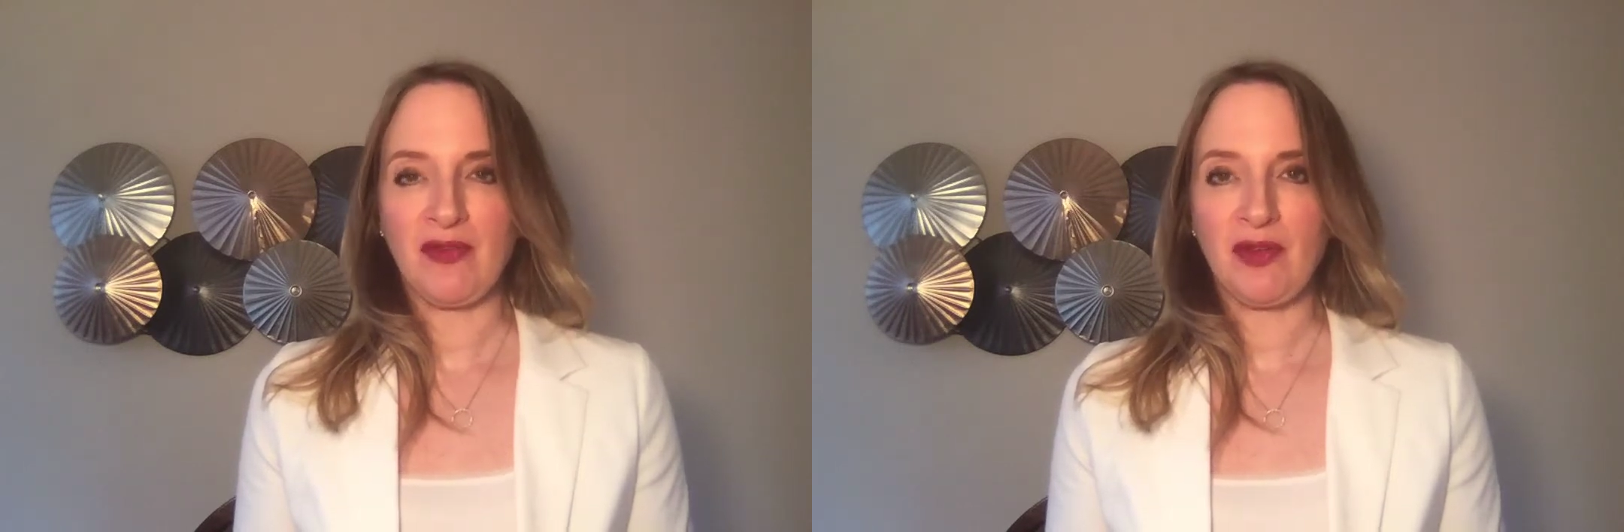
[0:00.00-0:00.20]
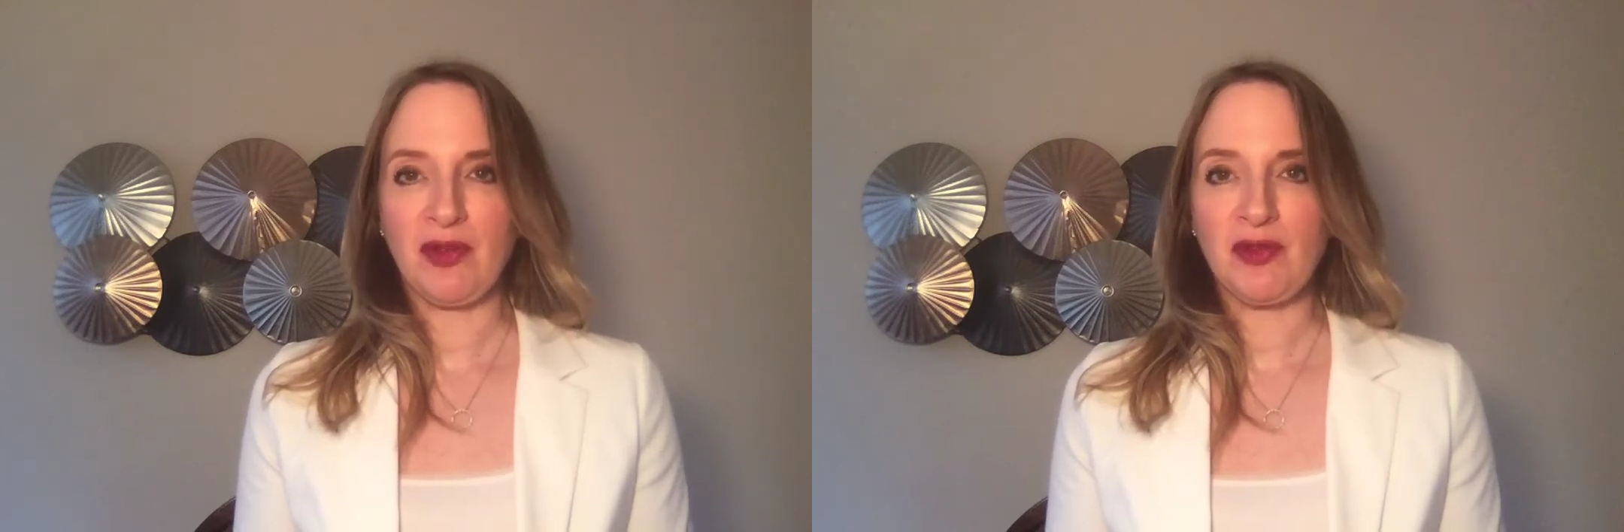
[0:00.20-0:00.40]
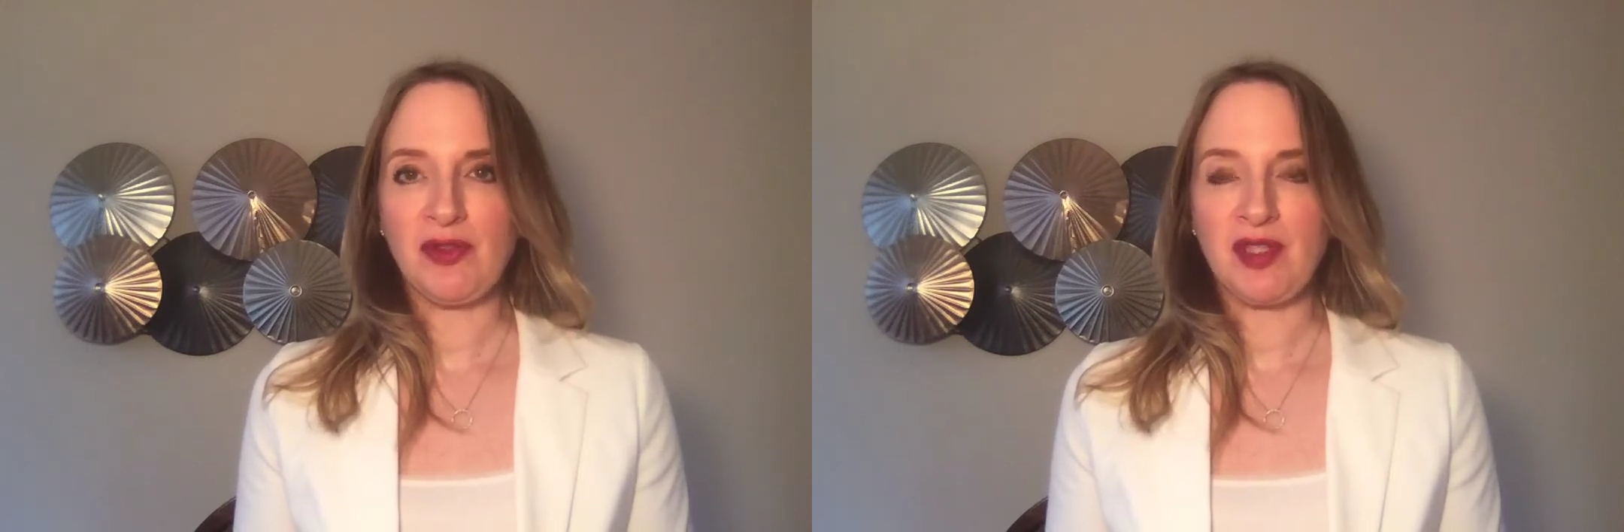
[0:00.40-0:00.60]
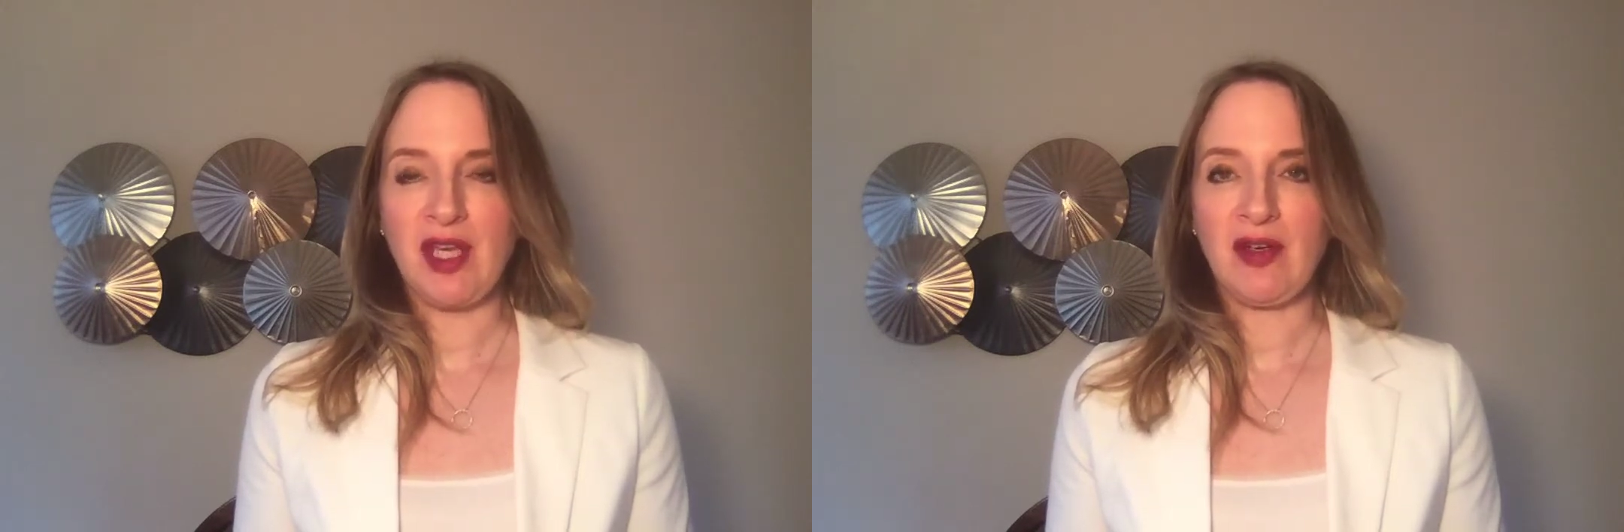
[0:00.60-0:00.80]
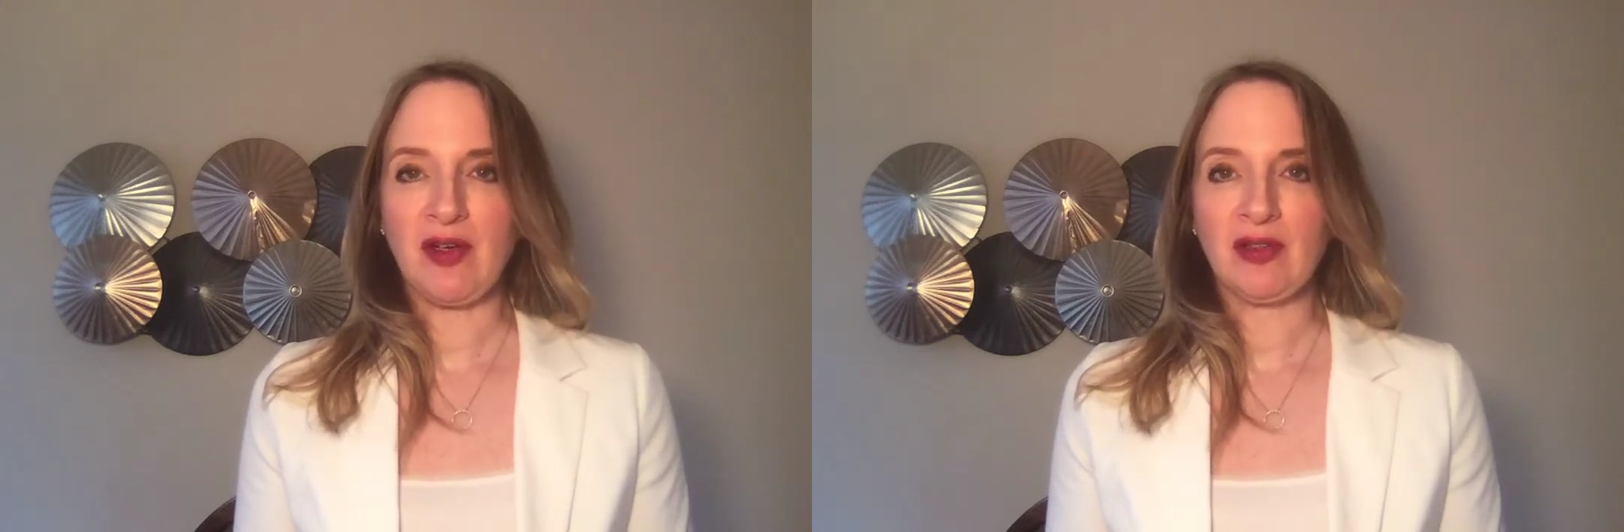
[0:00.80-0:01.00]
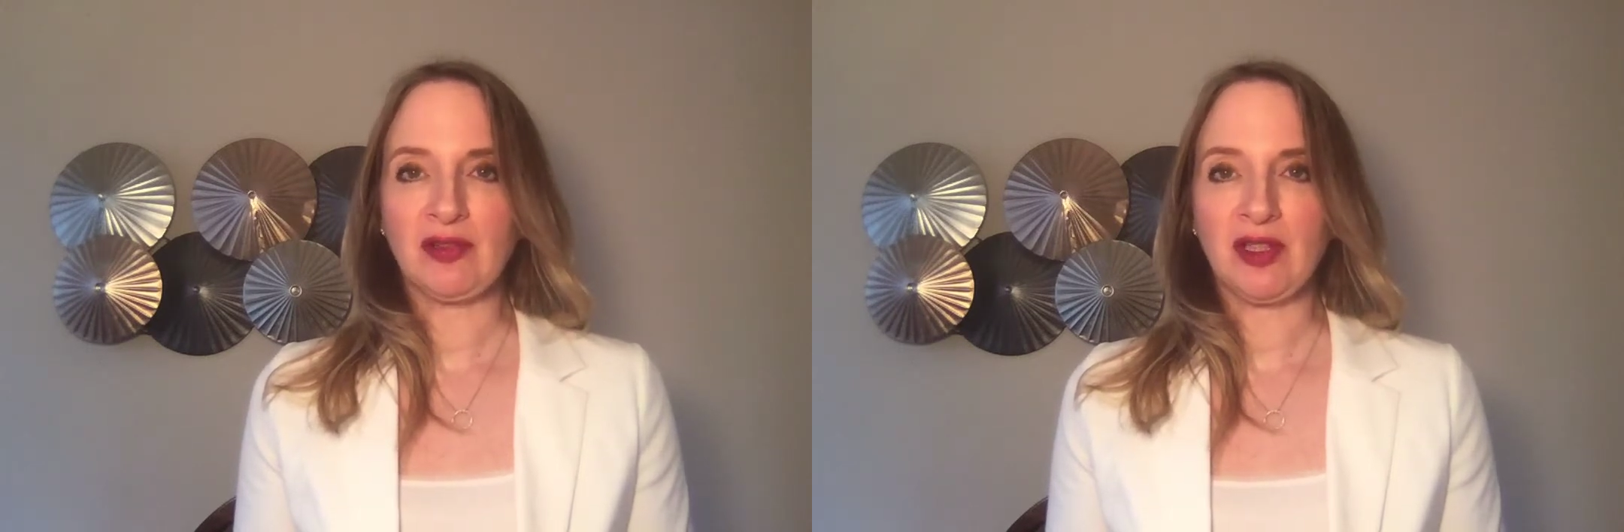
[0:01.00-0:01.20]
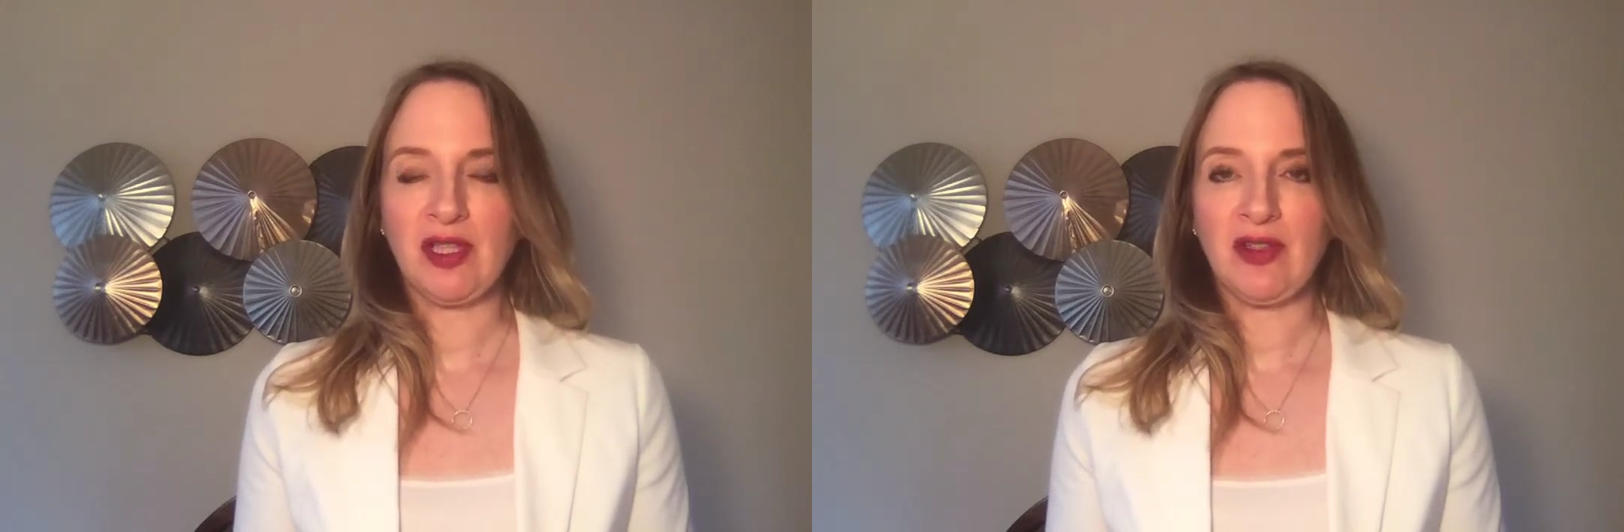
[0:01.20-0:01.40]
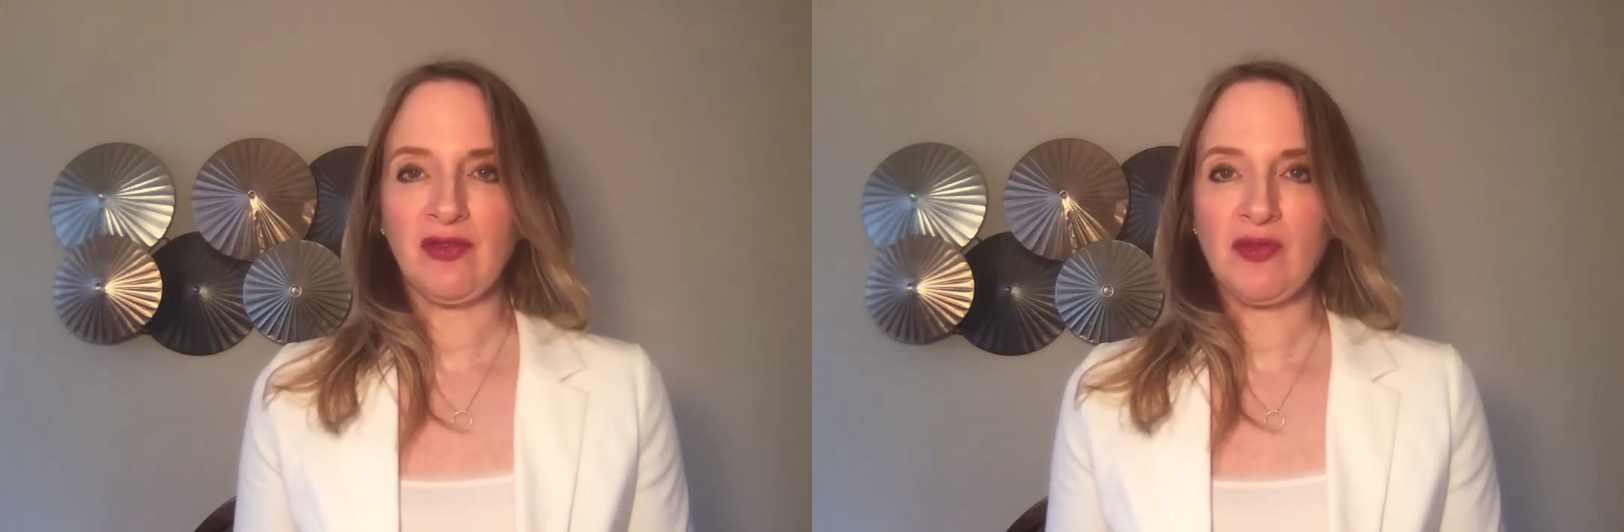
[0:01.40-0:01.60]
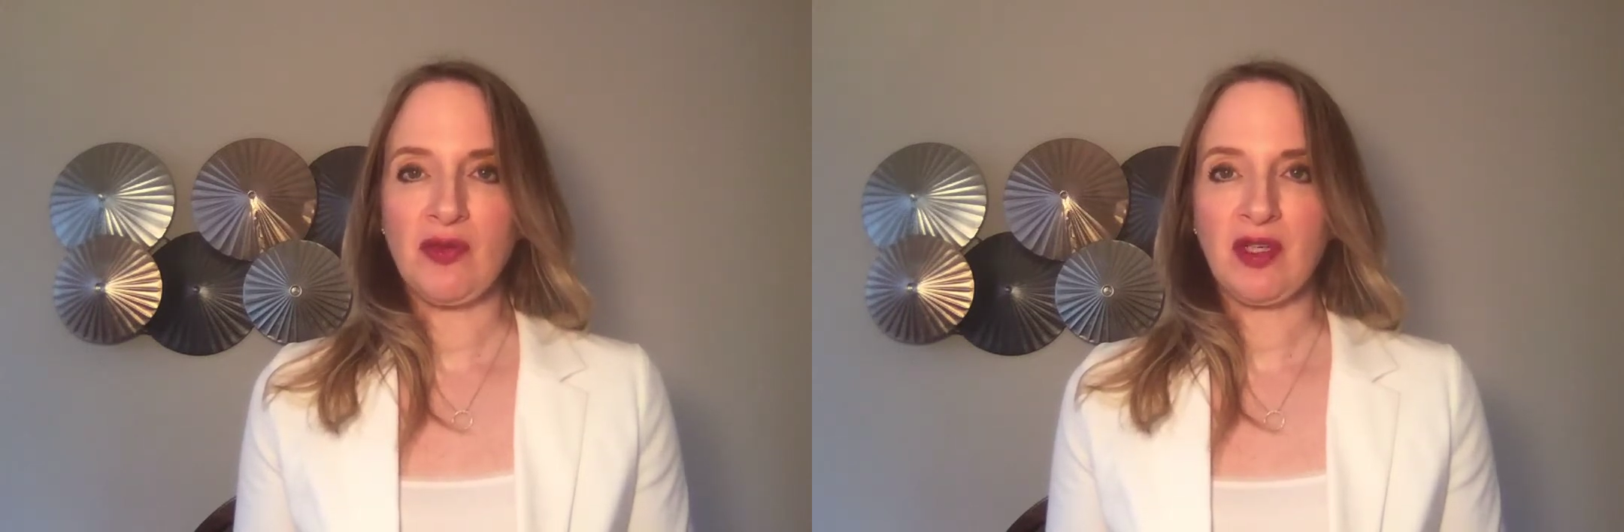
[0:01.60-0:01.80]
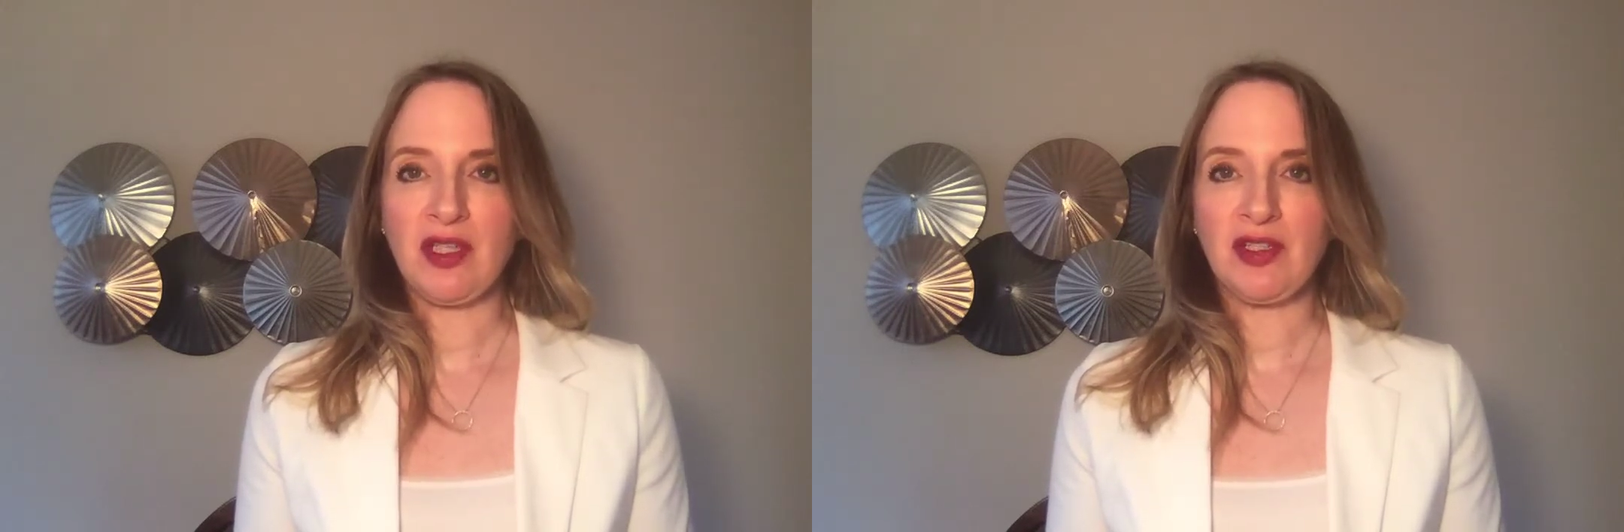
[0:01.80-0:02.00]
for those that are looking
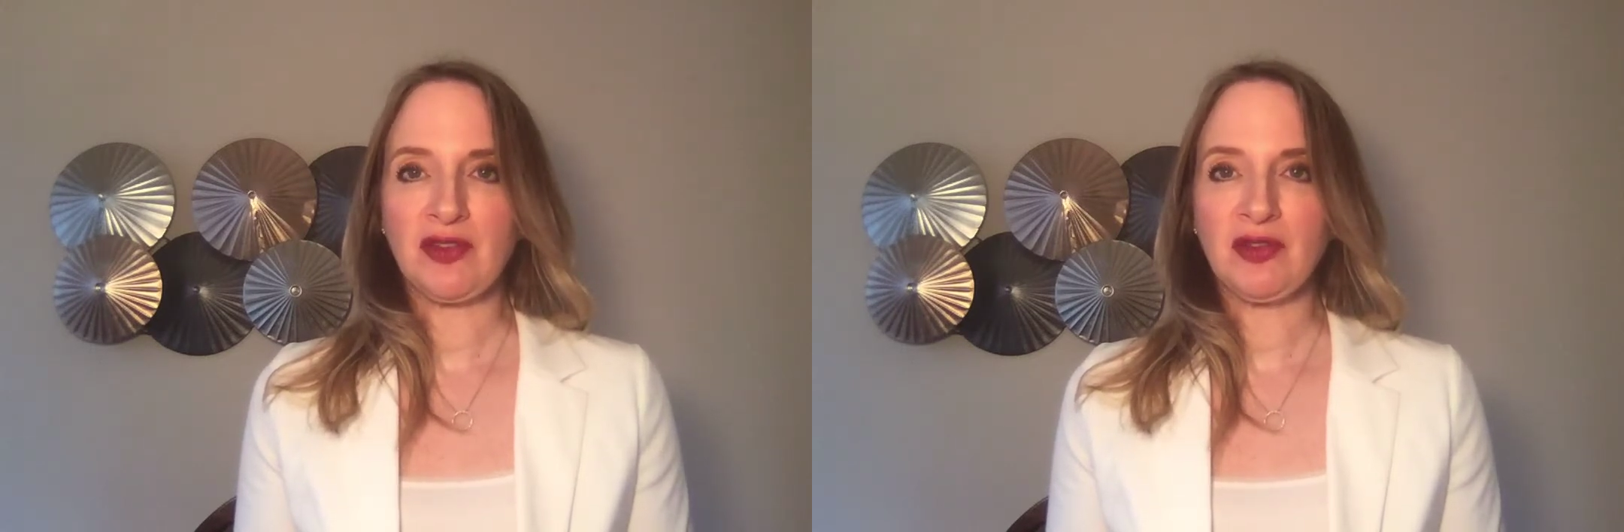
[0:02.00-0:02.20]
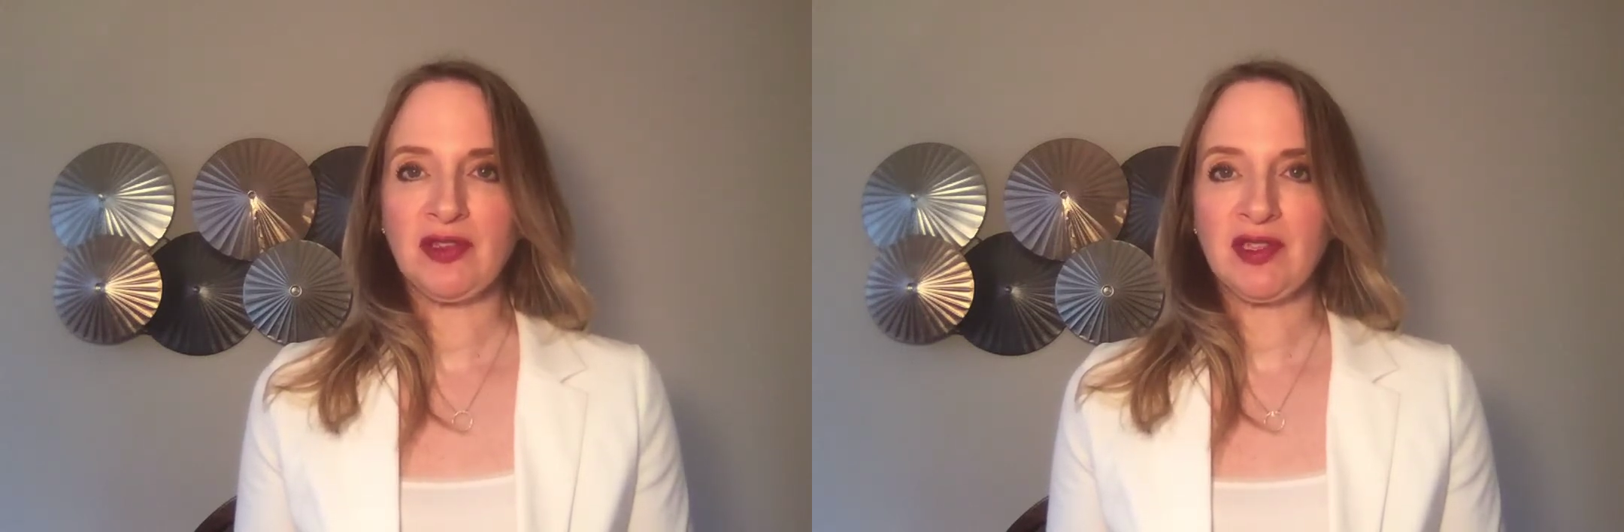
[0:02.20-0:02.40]
for controlled